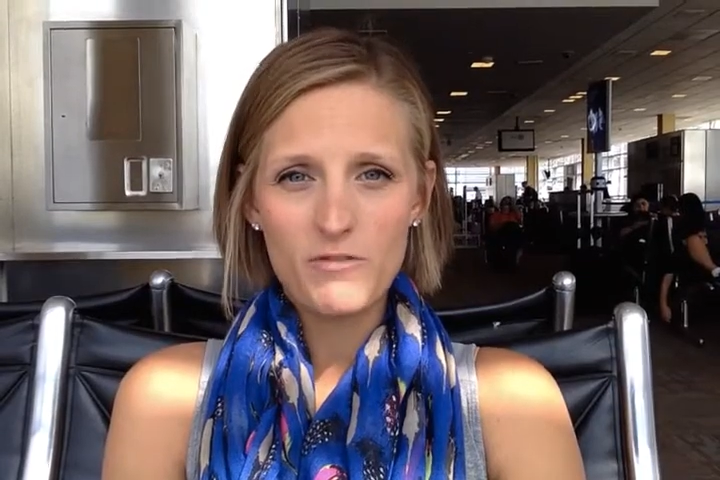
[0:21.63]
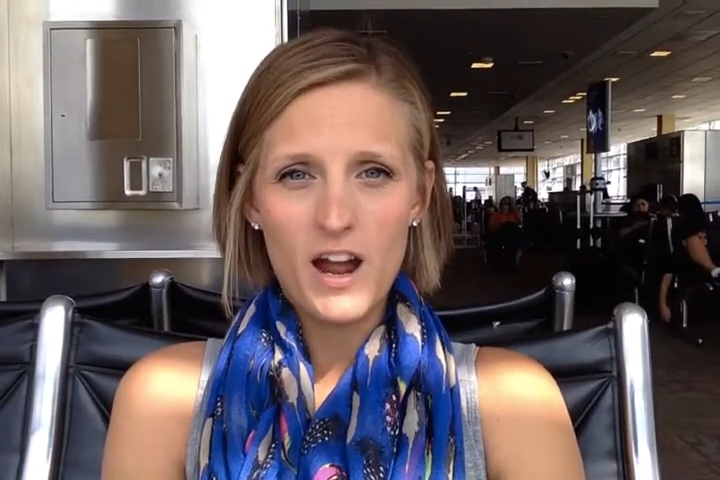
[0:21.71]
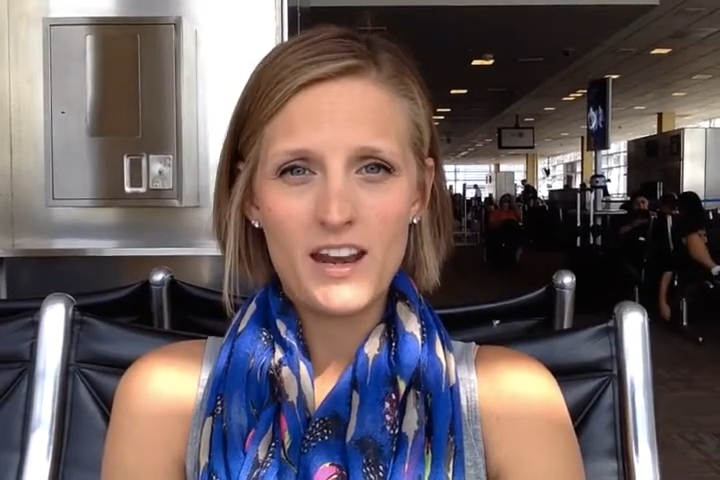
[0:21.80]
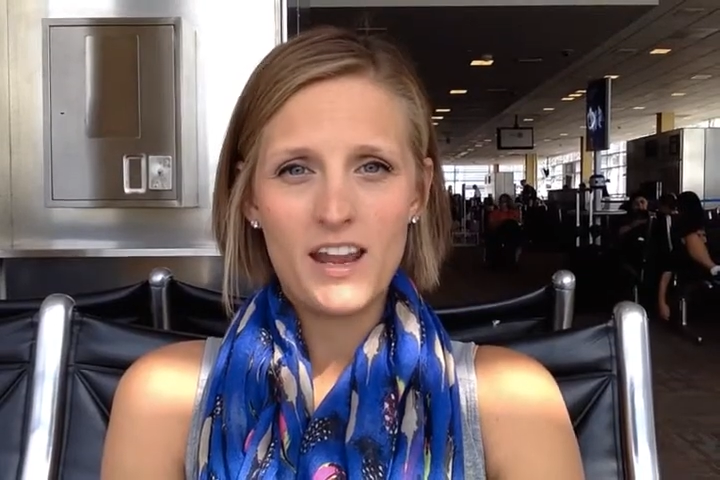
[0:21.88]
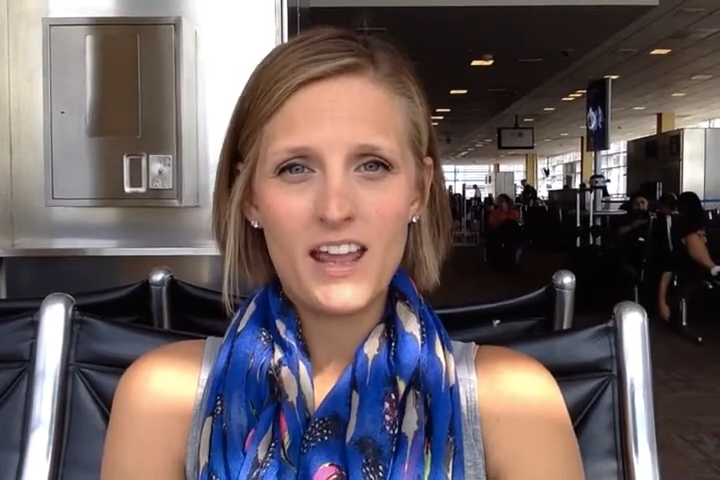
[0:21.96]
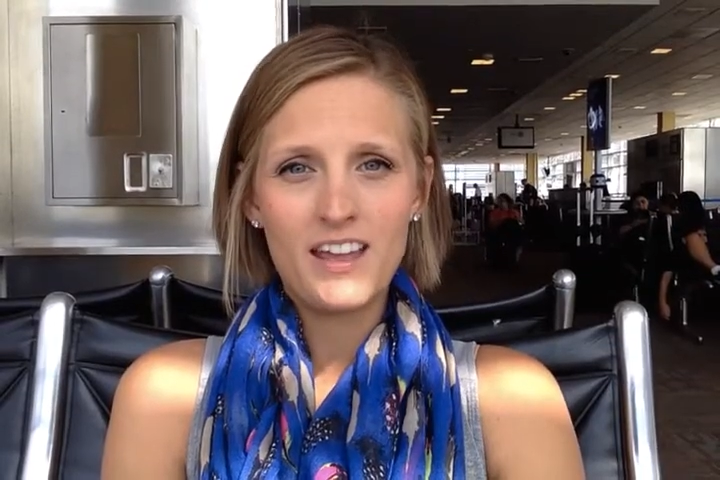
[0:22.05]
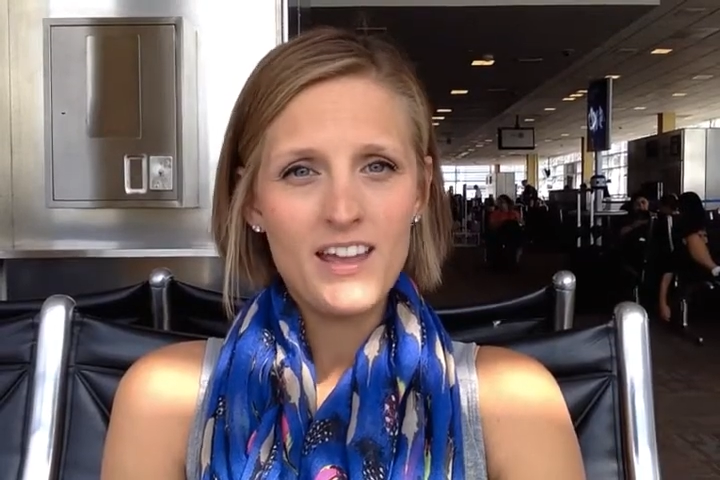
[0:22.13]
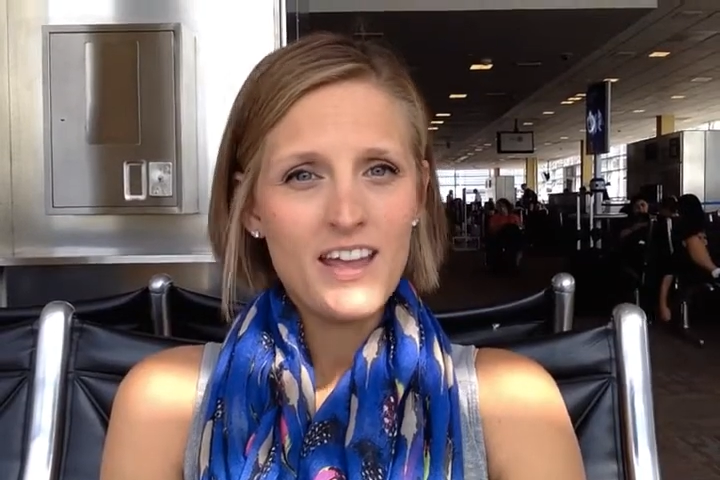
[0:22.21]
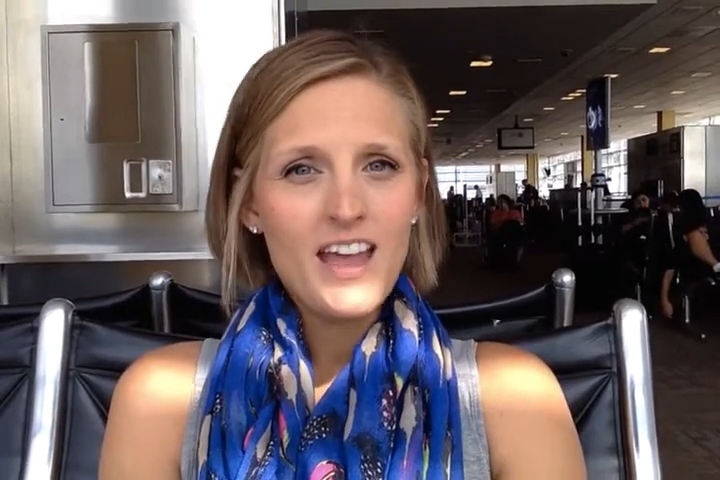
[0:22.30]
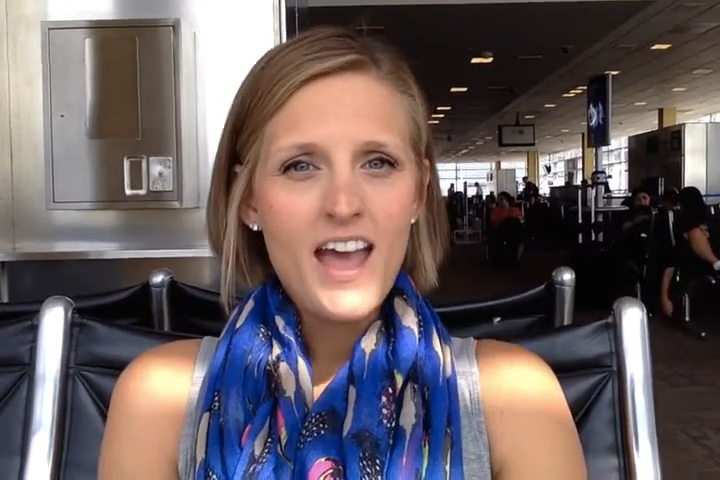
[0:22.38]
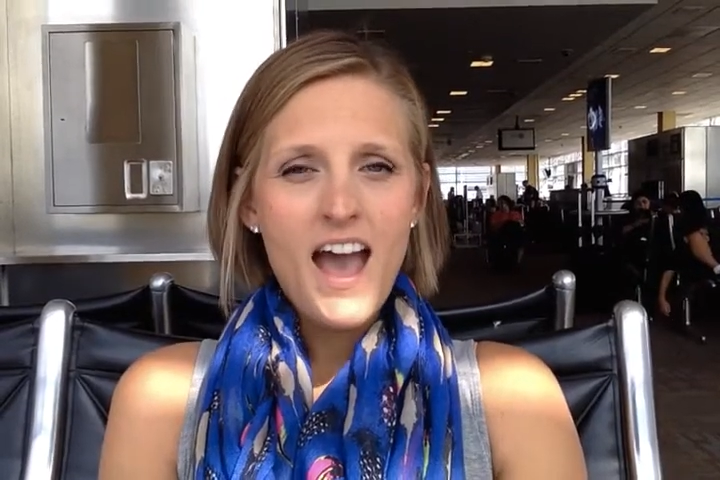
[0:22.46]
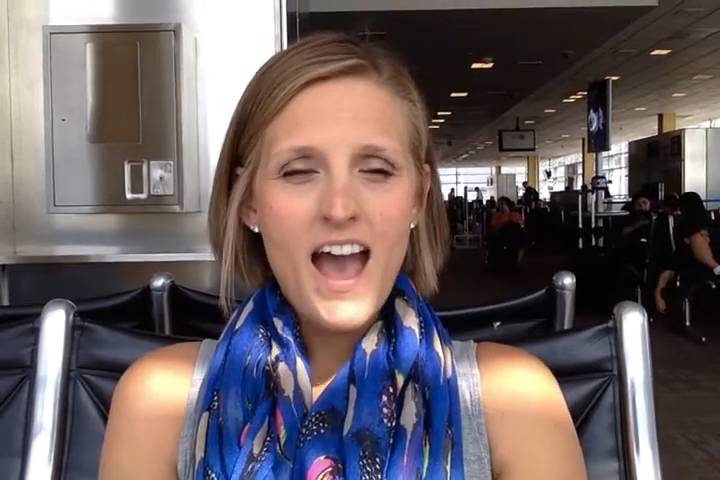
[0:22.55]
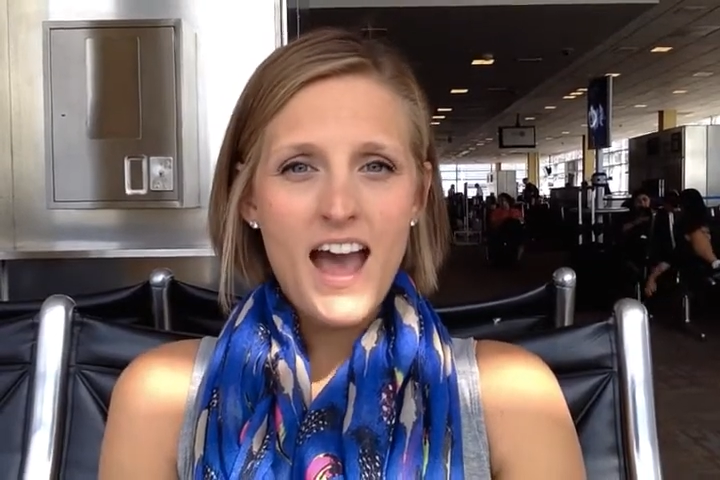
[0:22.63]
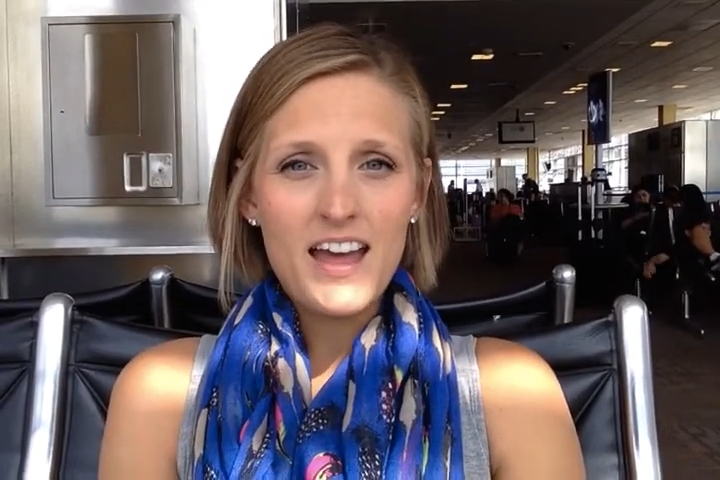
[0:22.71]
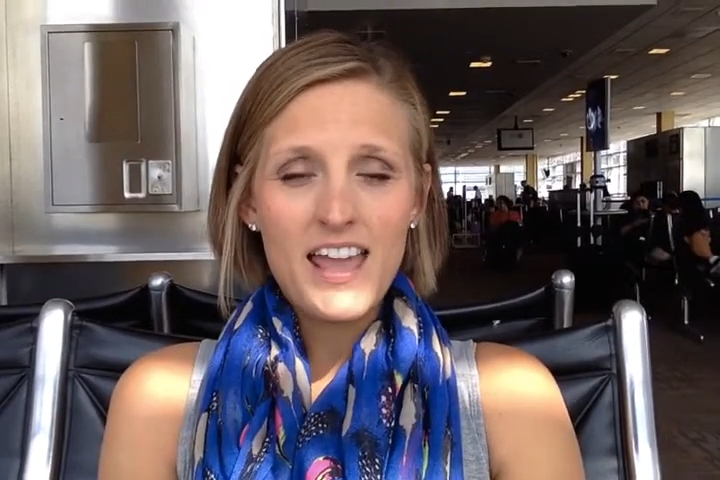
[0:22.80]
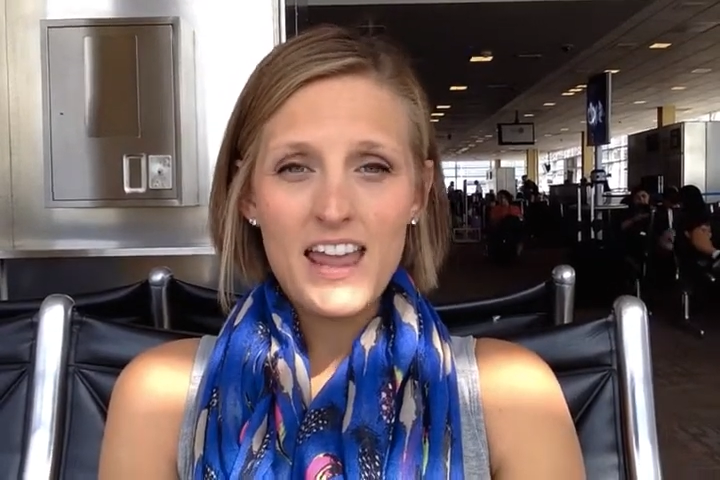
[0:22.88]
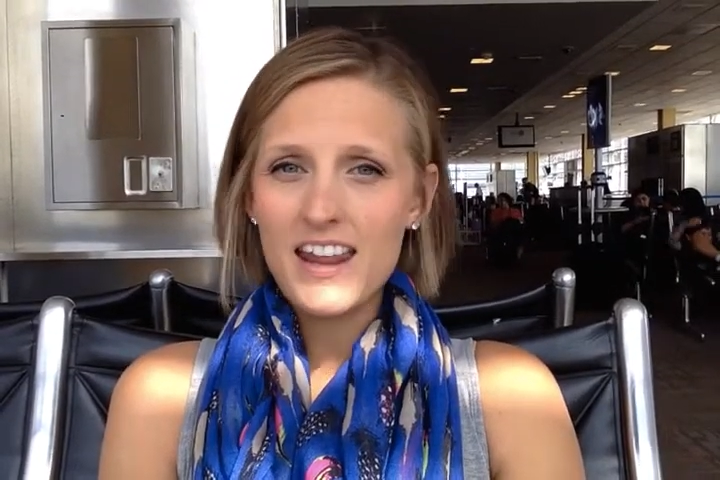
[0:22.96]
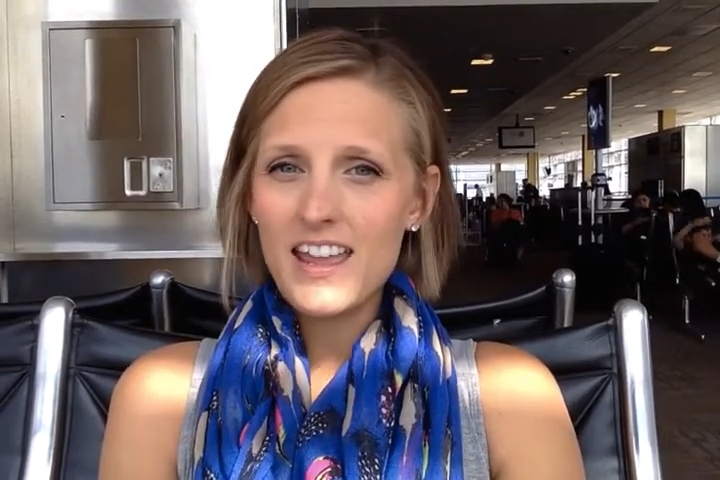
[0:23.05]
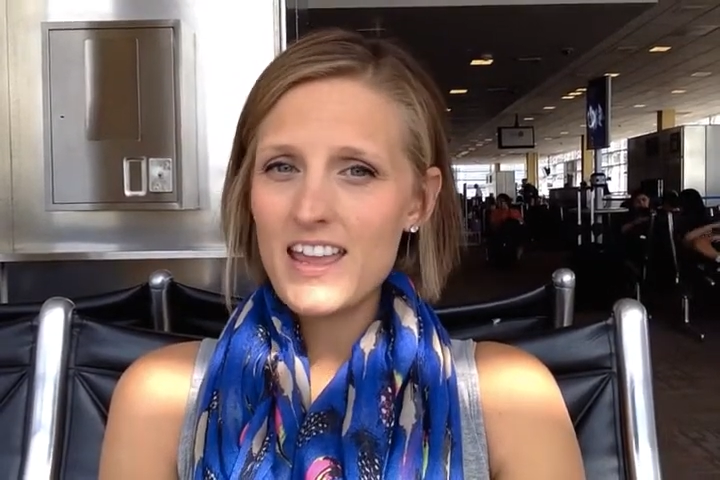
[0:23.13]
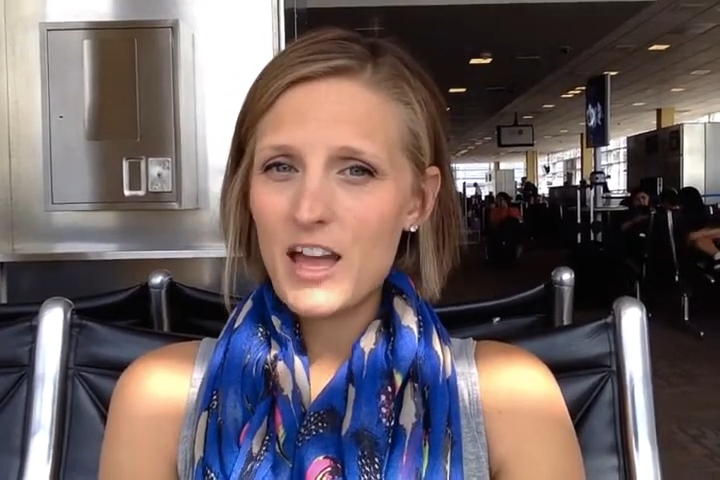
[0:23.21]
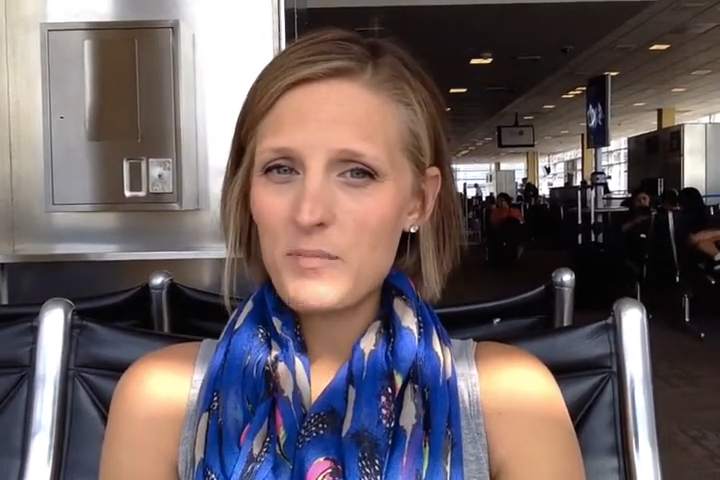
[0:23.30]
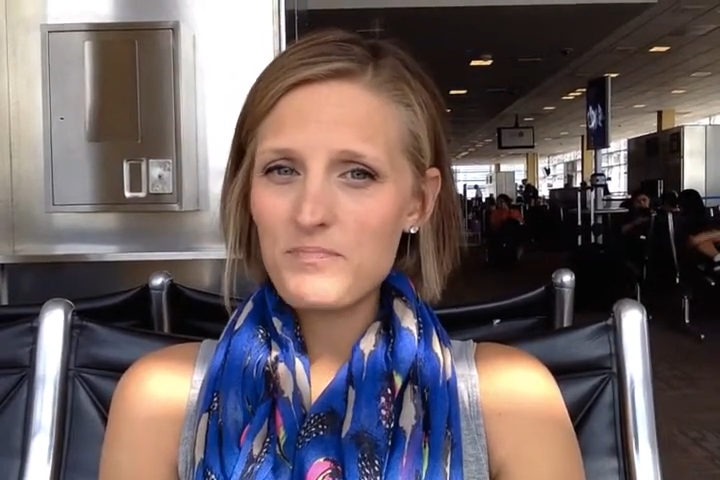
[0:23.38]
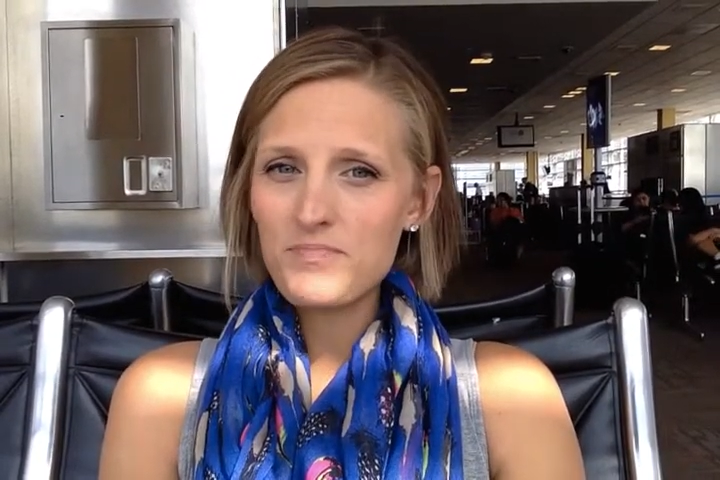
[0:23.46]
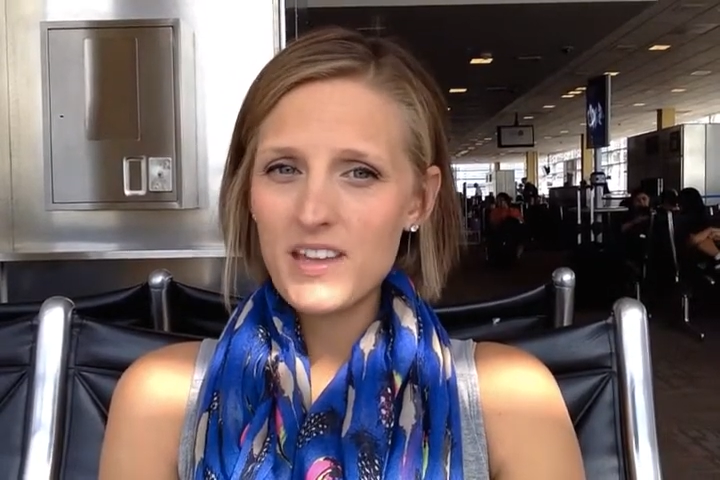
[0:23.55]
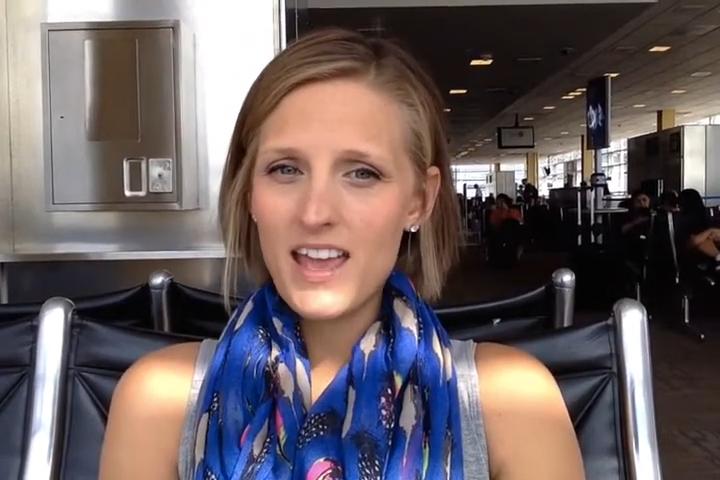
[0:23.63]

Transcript: Friday at 8 a.m.